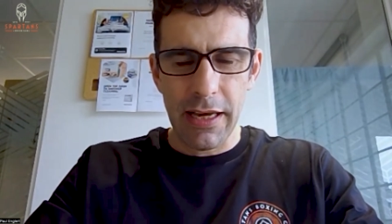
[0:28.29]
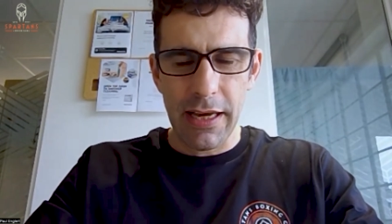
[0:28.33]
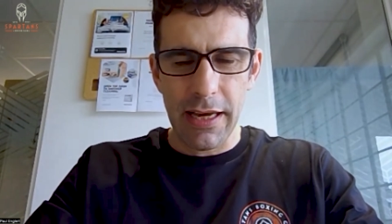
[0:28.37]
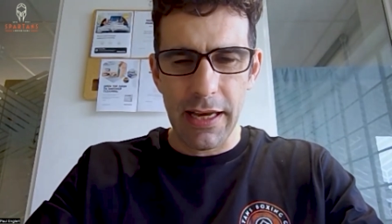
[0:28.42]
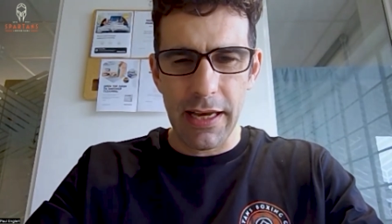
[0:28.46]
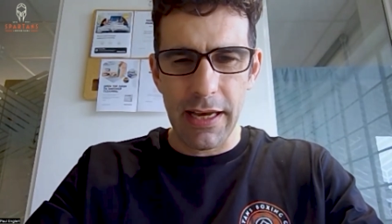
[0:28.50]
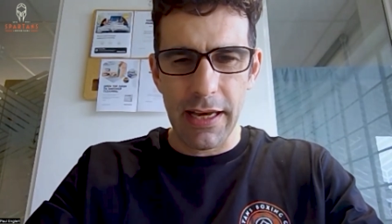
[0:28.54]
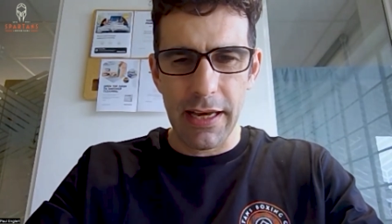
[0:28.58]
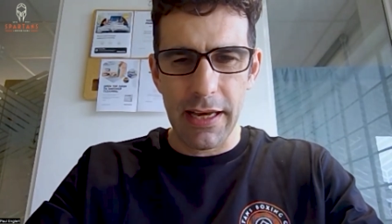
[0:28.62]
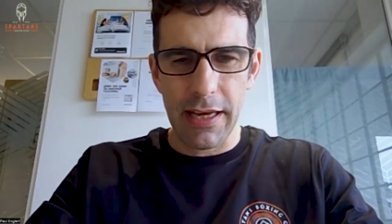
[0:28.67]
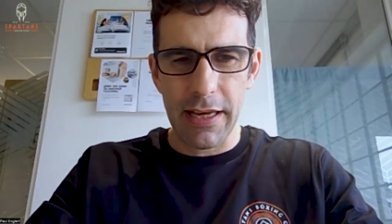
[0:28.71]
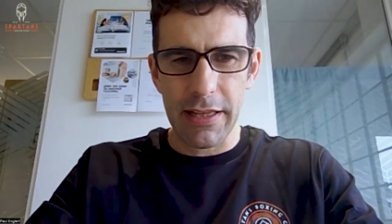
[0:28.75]

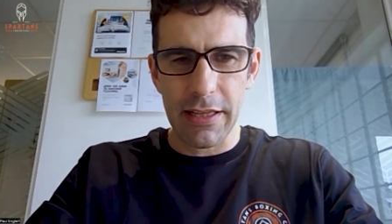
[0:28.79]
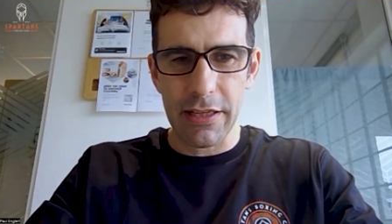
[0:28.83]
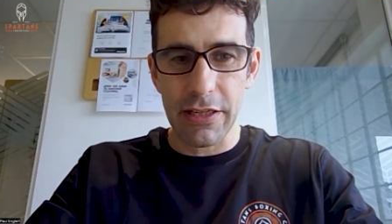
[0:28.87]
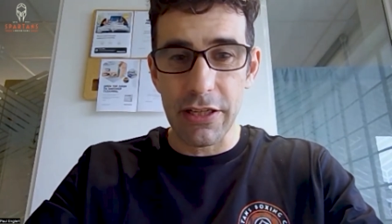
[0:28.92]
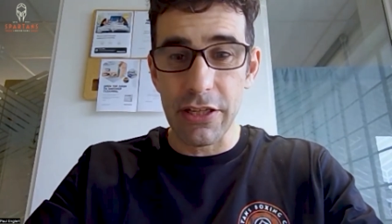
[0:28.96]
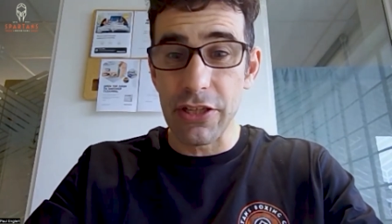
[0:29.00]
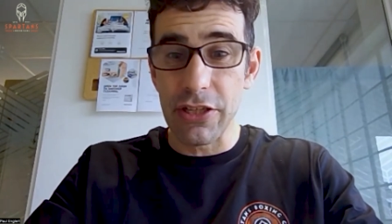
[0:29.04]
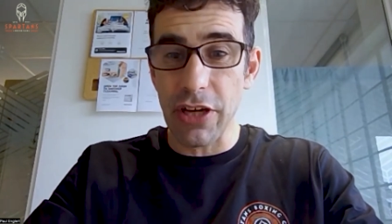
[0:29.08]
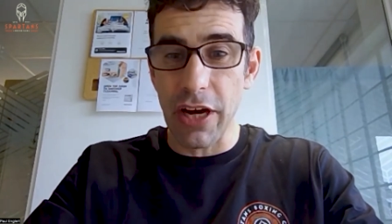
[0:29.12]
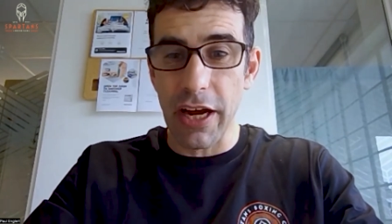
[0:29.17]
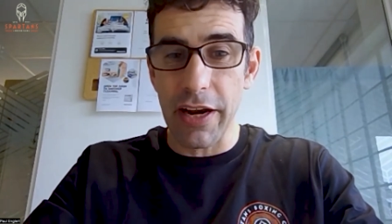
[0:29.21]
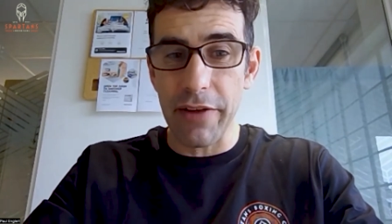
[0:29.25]
the
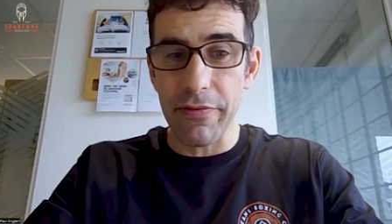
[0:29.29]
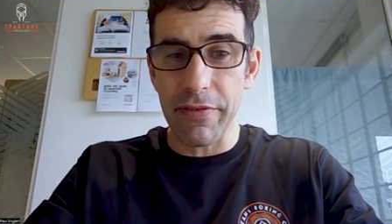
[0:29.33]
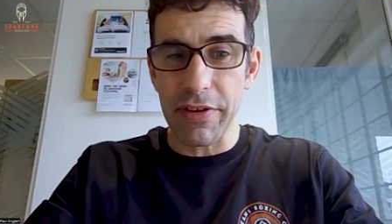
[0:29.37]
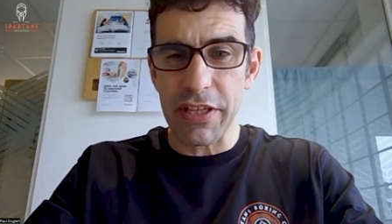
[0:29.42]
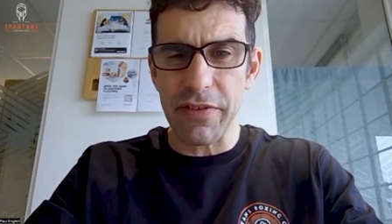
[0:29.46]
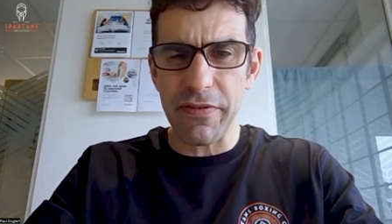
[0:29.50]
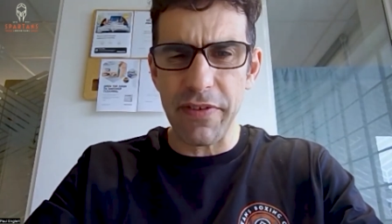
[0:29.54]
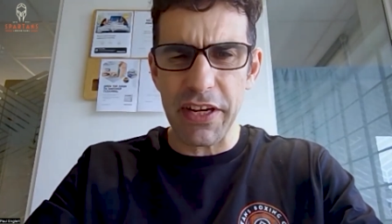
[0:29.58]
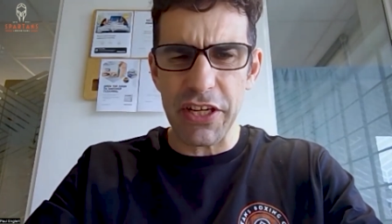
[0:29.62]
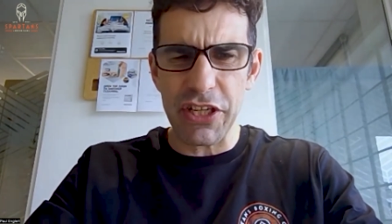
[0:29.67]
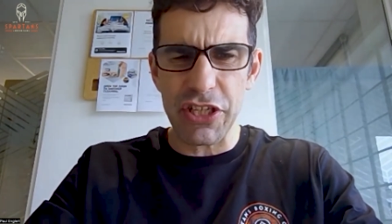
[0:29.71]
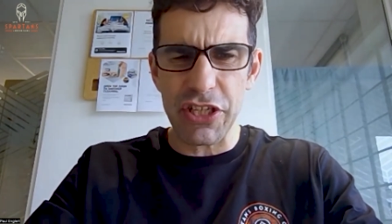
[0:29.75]
design of
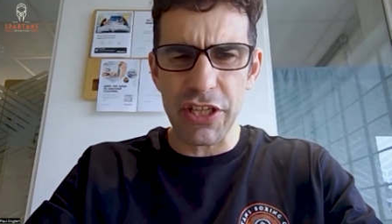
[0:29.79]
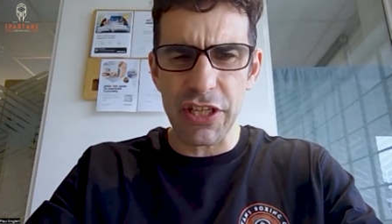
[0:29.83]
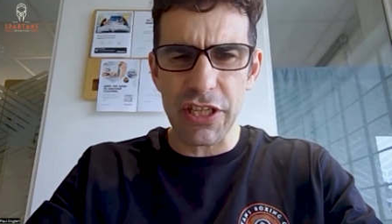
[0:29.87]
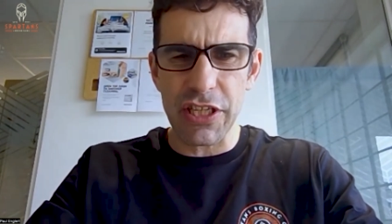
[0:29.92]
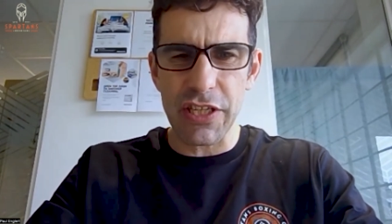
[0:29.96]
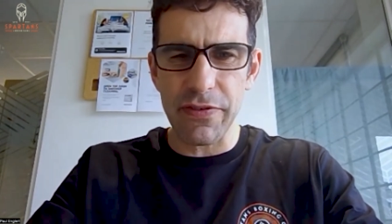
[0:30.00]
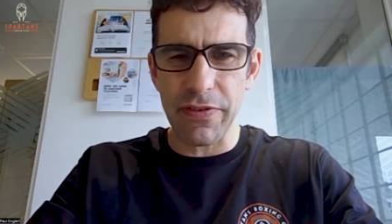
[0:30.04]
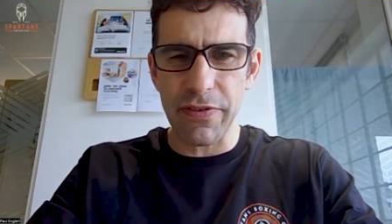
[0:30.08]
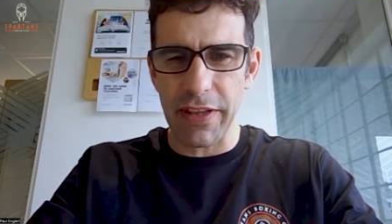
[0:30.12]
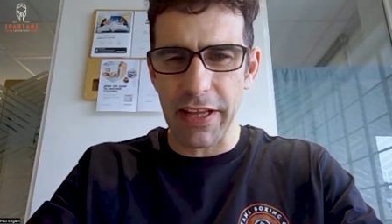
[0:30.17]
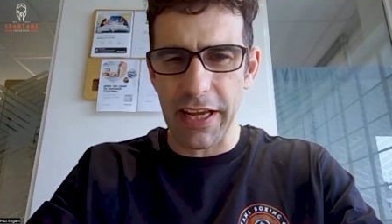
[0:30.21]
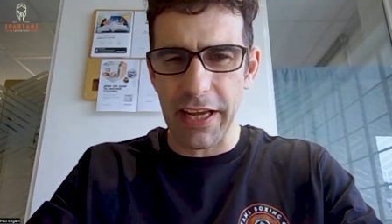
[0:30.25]

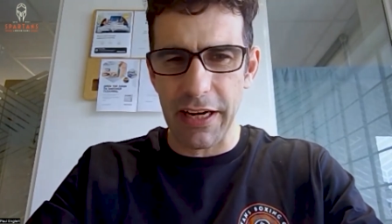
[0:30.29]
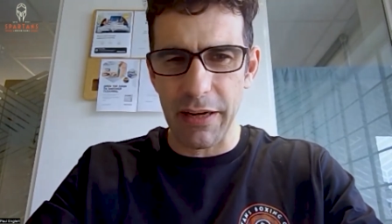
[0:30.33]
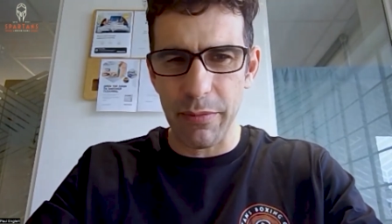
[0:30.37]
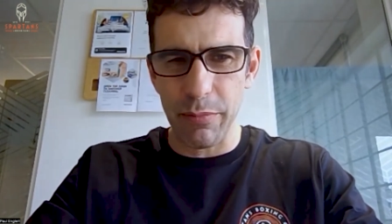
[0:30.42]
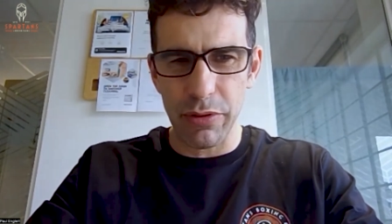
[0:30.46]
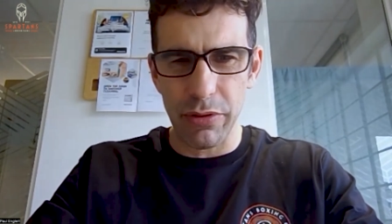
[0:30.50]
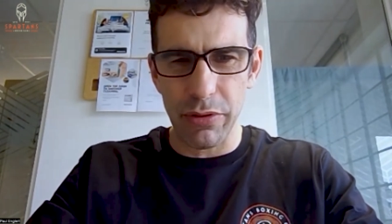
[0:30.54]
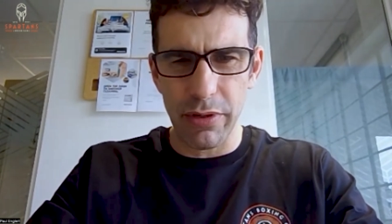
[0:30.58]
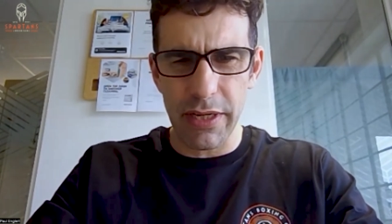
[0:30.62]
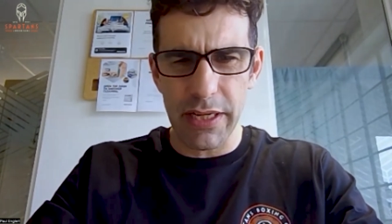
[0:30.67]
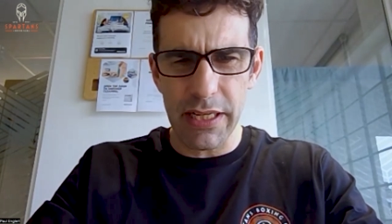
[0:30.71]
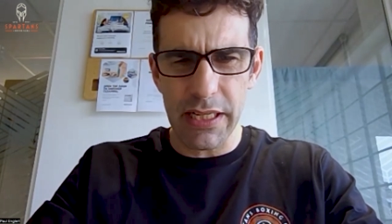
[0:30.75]
interventions for the
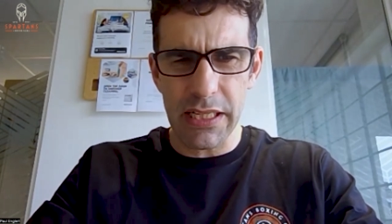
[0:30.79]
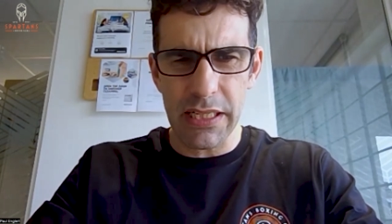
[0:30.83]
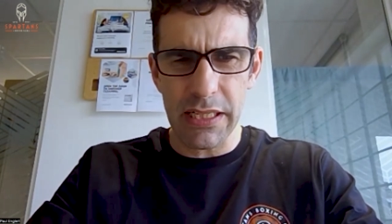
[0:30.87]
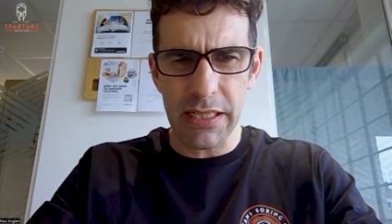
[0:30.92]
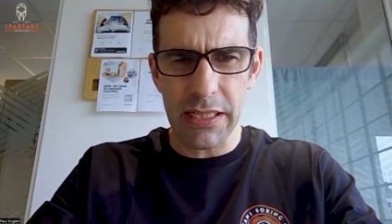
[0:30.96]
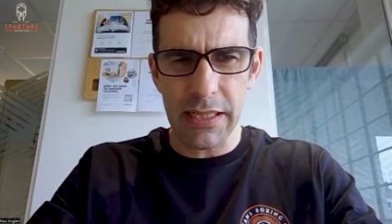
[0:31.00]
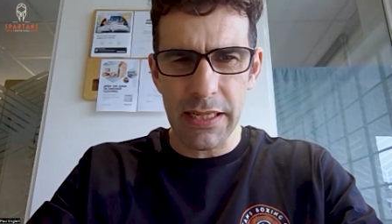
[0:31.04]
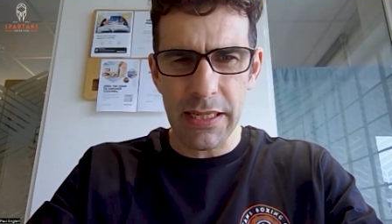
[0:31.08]
unemployed.